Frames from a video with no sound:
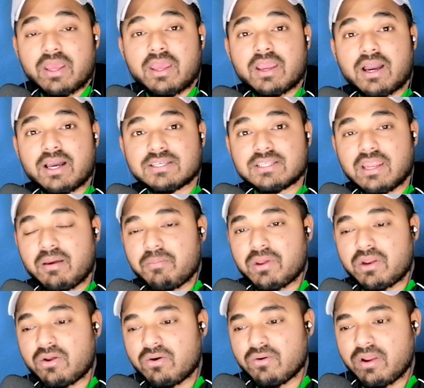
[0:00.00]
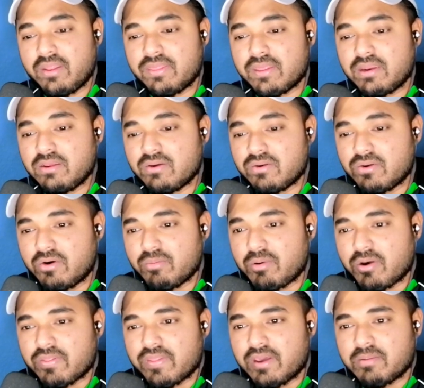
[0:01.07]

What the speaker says: Hey guys, let and me I know anything you know about